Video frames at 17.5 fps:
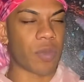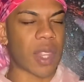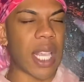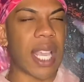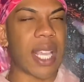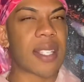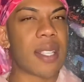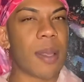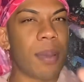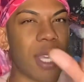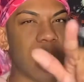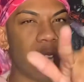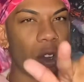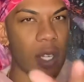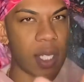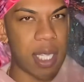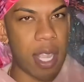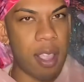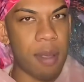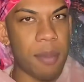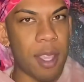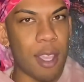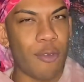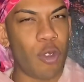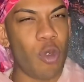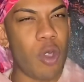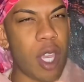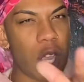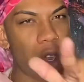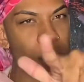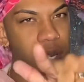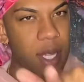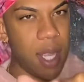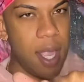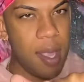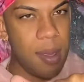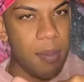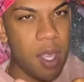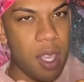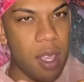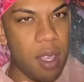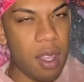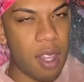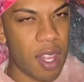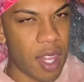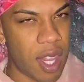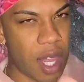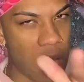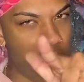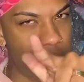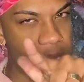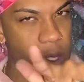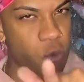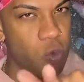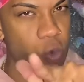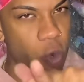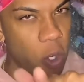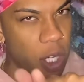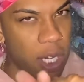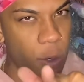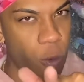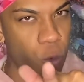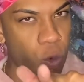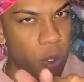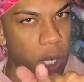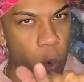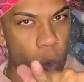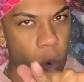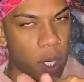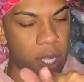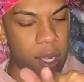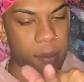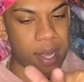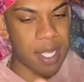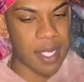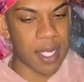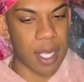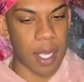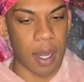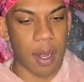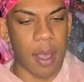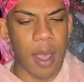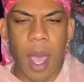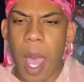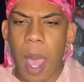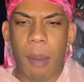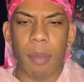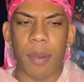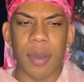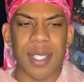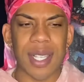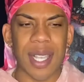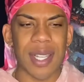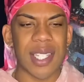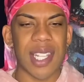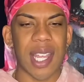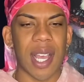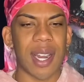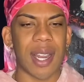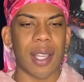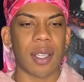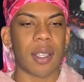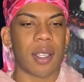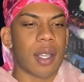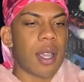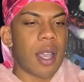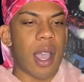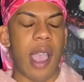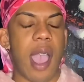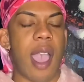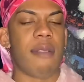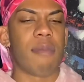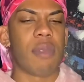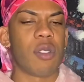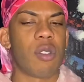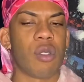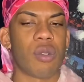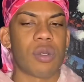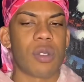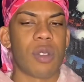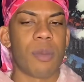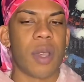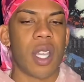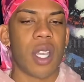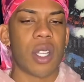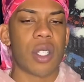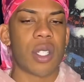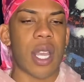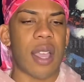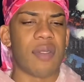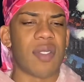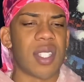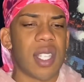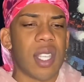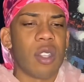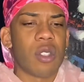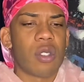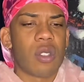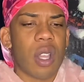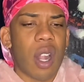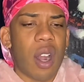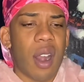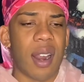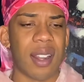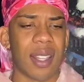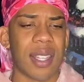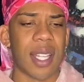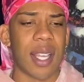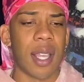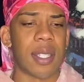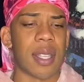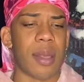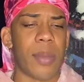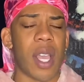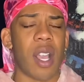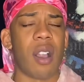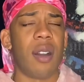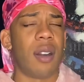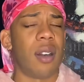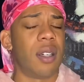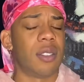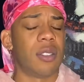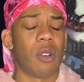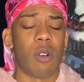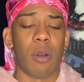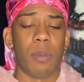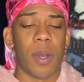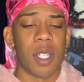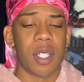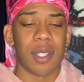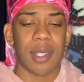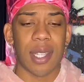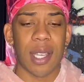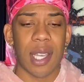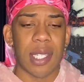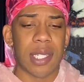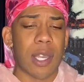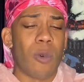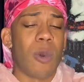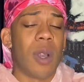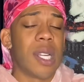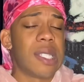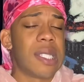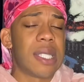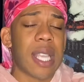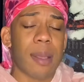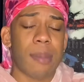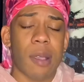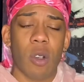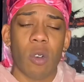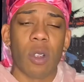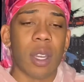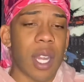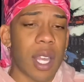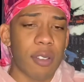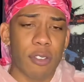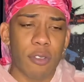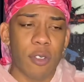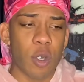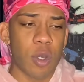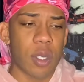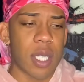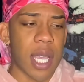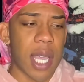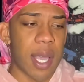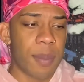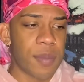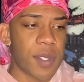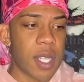Except irritate me. If you irritate me, that is really, really working my skin. But besides that, like, I've been through so much. I've seen a lot of things. I've been called a whole bunch of things. I wanted to take my own life a few times.